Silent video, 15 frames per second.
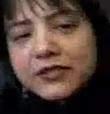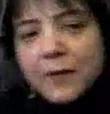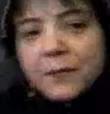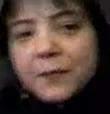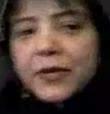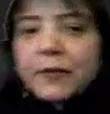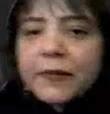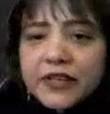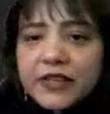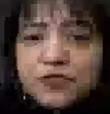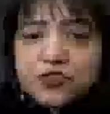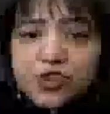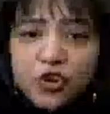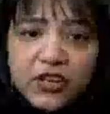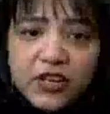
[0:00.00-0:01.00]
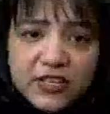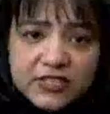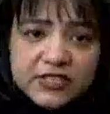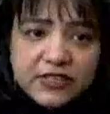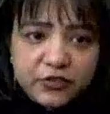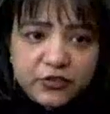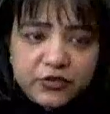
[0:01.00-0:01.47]
some people enjoy
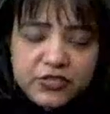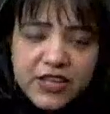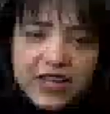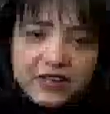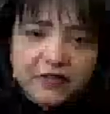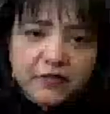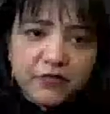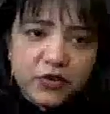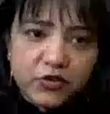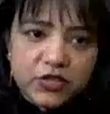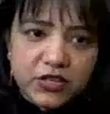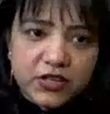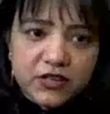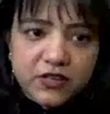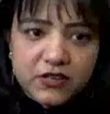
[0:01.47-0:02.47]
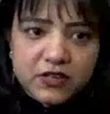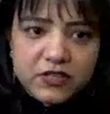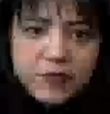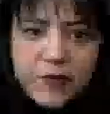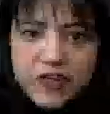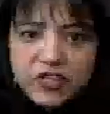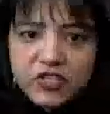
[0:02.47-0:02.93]
listening to sad music,
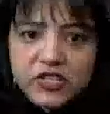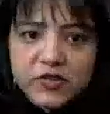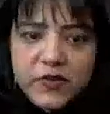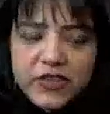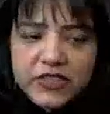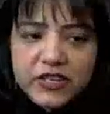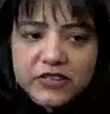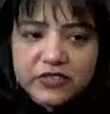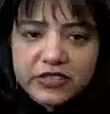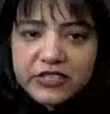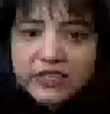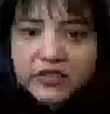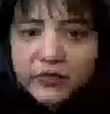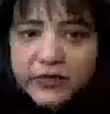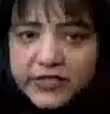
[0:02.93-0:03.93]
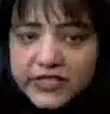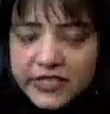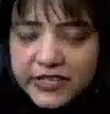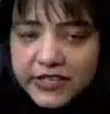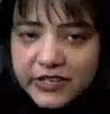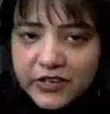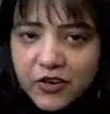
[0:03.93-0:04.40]
especially when they are drinking
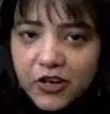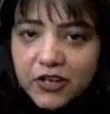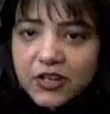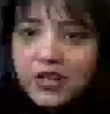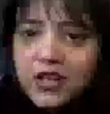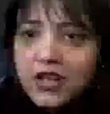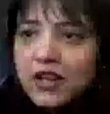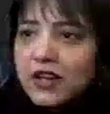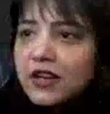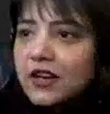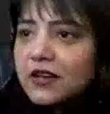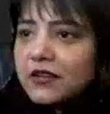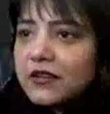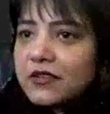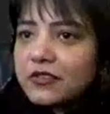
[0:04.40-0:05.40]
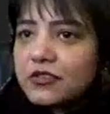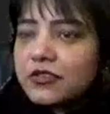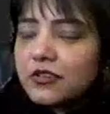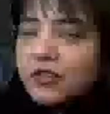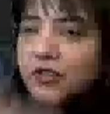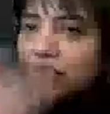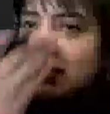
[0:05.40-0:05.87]
whiskey or, you
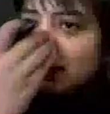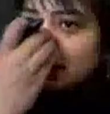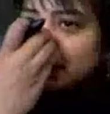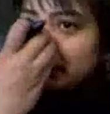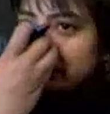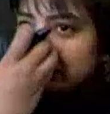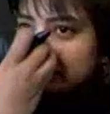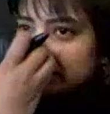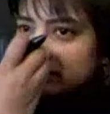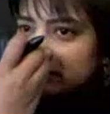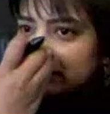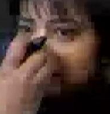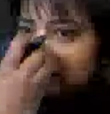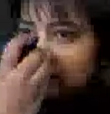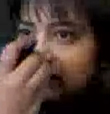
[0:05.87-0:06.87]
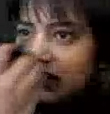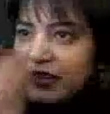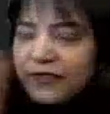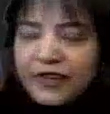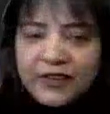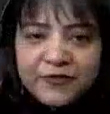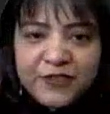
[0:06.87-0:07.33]
know,
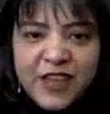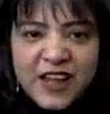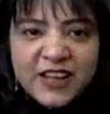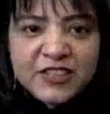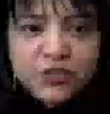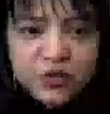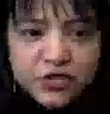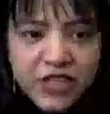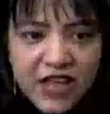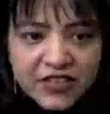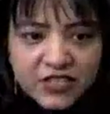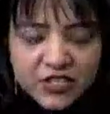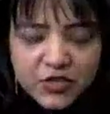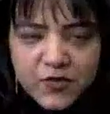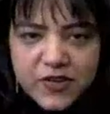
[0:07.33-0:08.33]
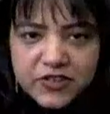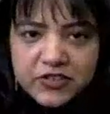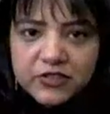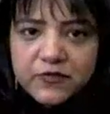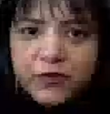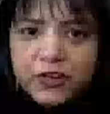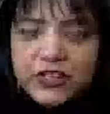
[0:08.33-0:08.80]
even if there is no sad
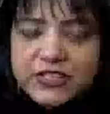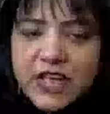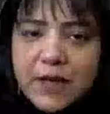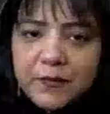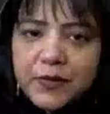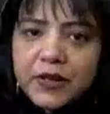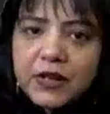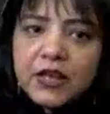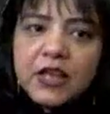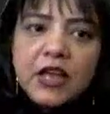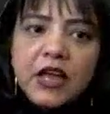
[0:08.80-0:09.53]
situation. For example,